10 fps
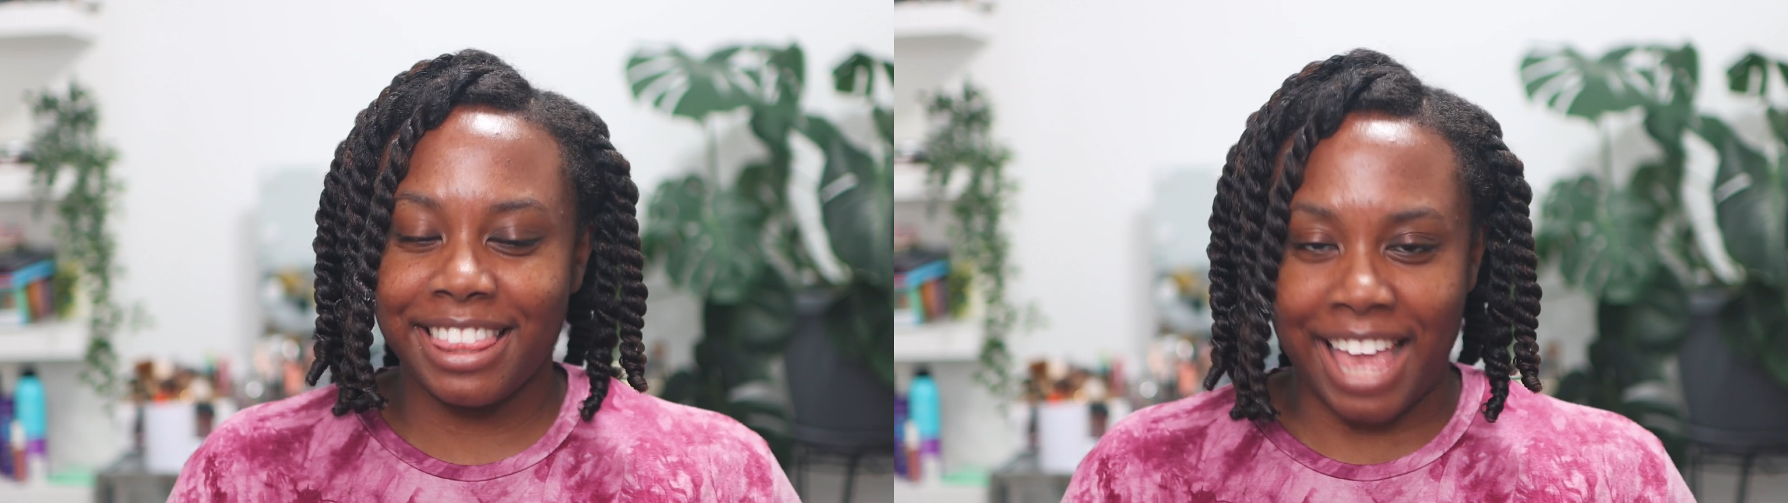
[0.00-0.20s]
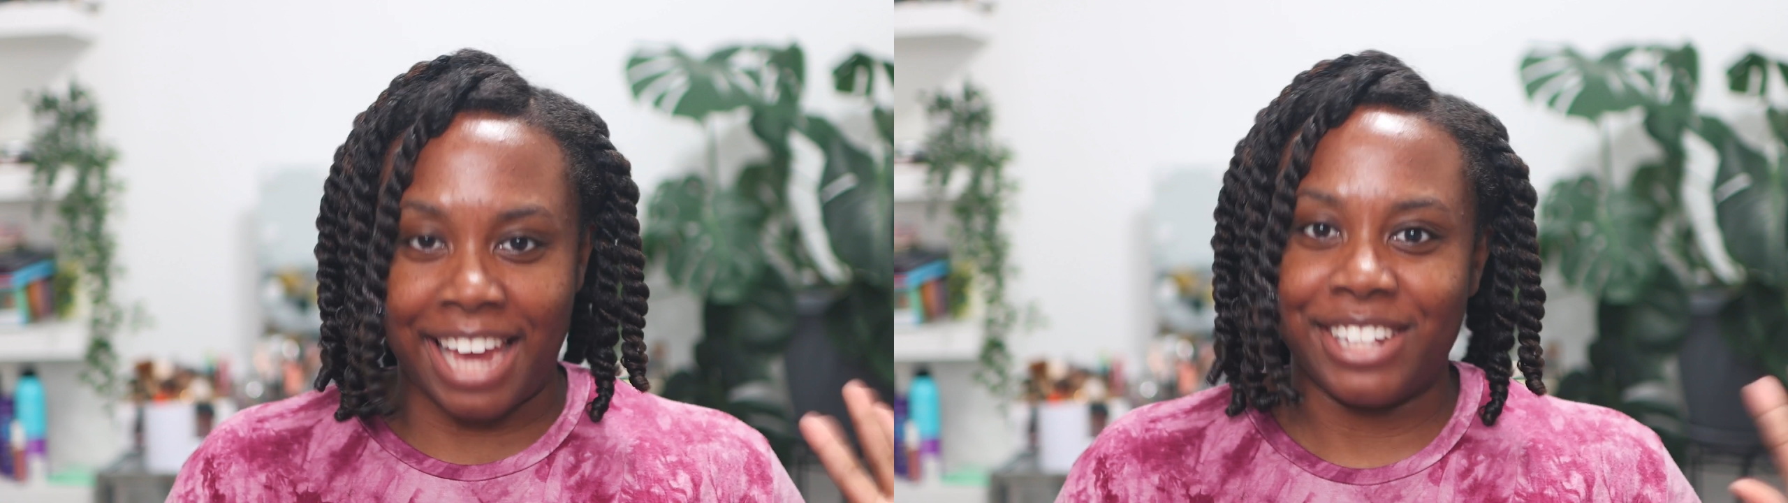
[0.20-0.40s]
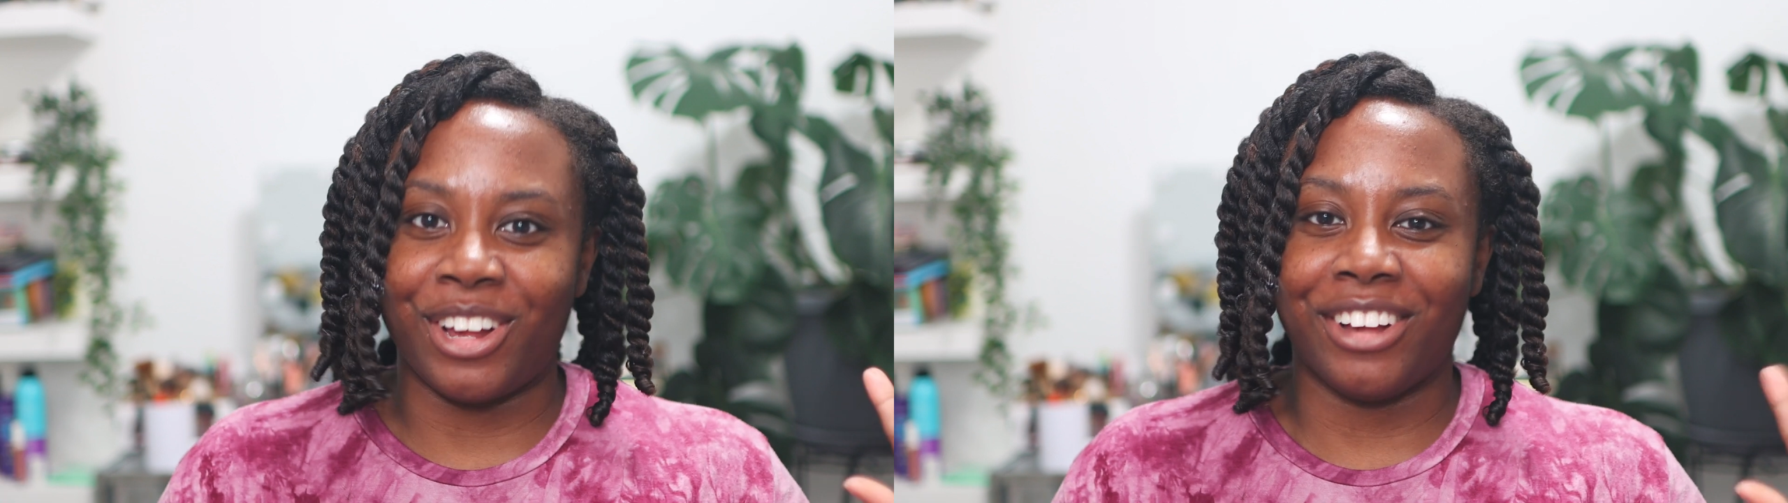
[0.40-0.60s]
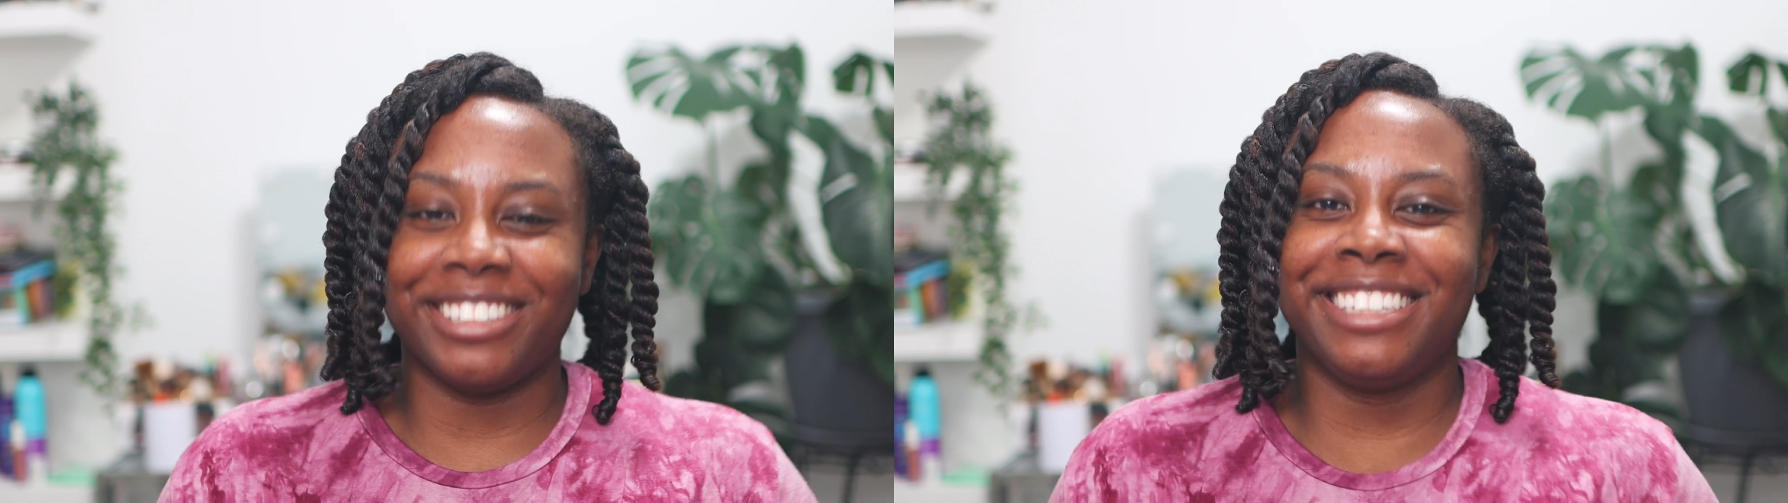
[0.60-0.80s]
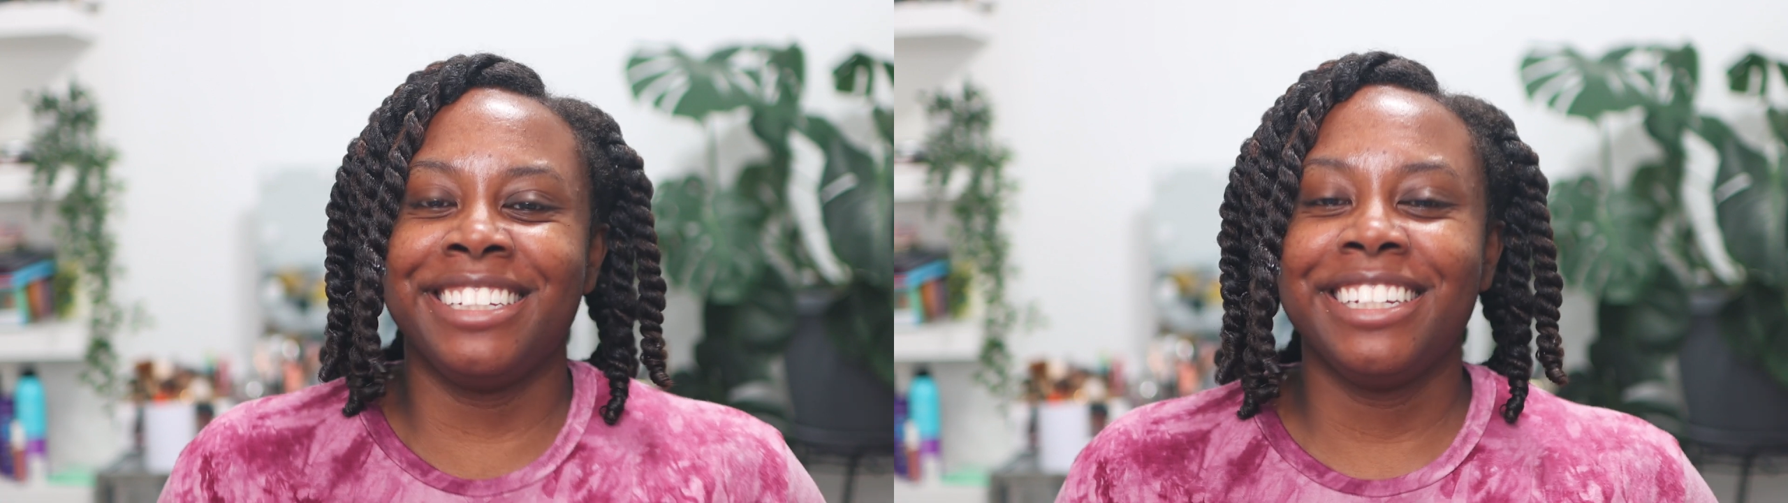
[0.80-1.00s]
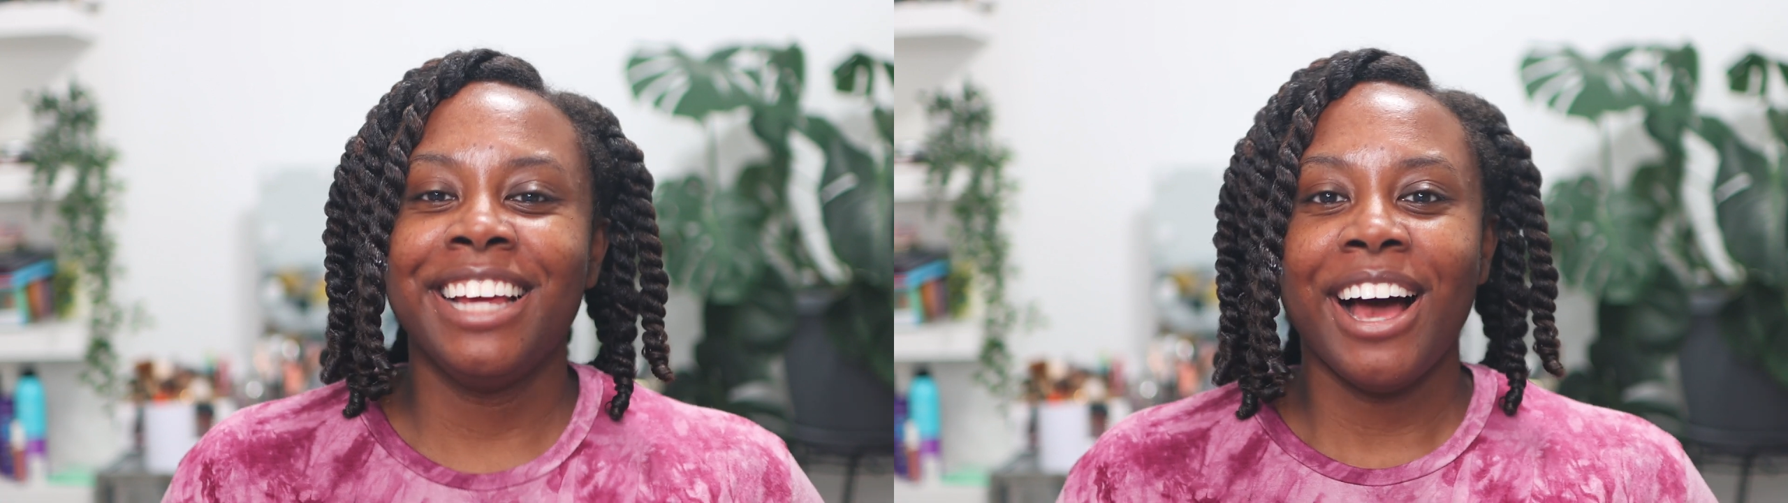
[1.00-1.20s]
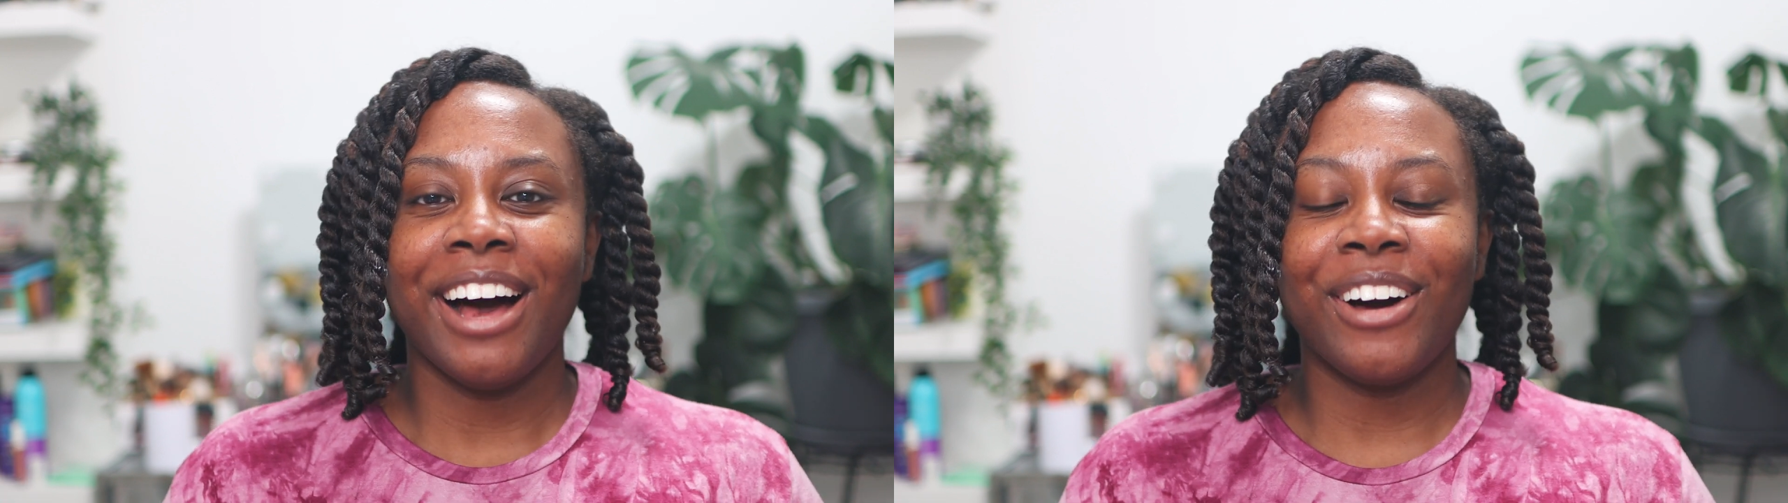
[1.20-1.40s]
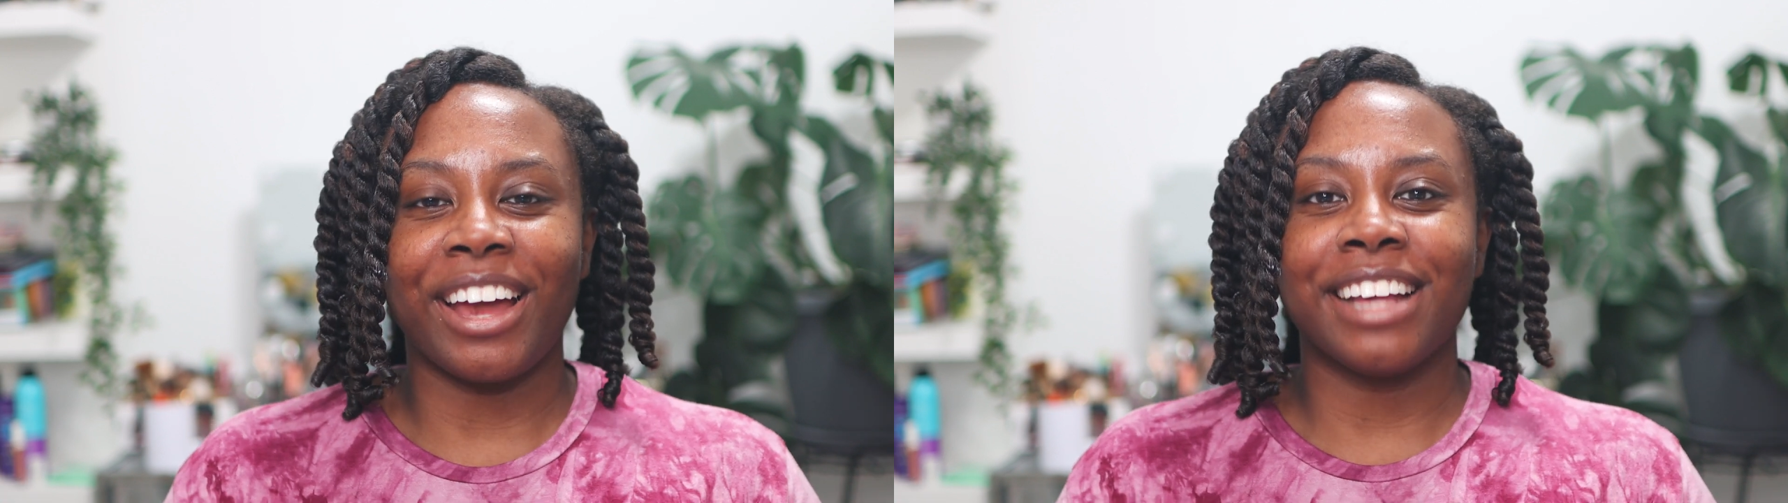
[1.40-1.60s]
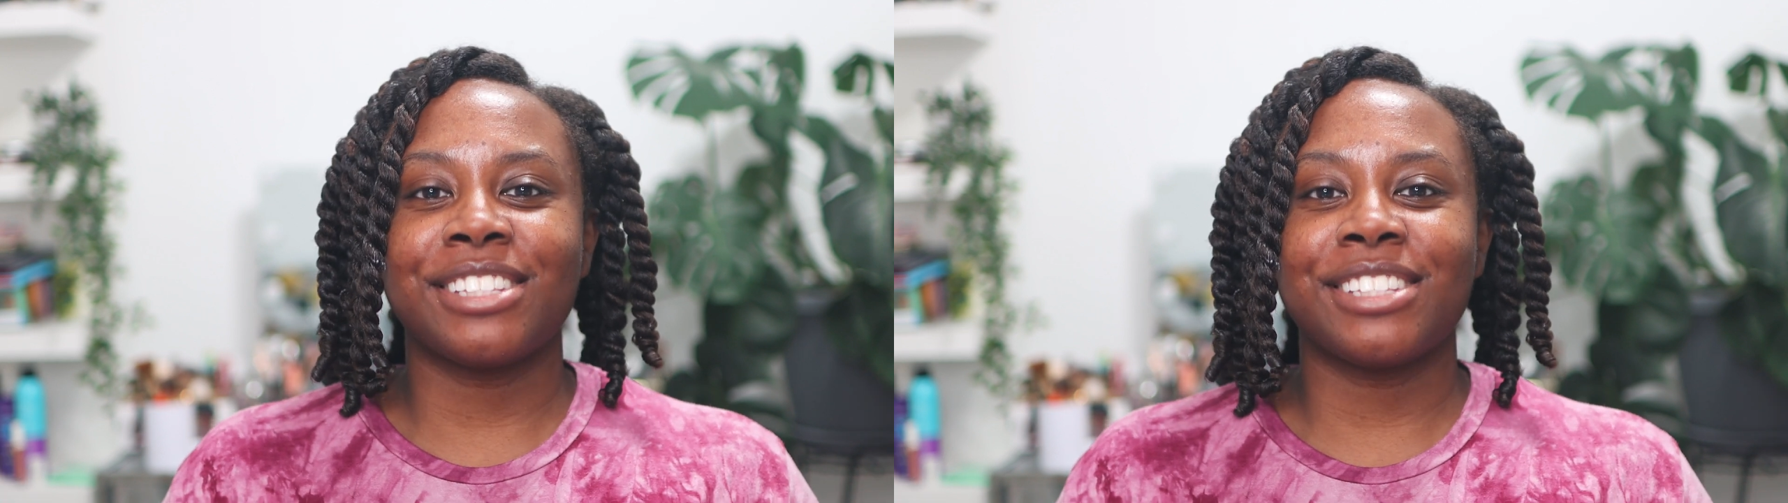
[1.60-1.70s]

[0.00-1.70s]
That is all. Okay,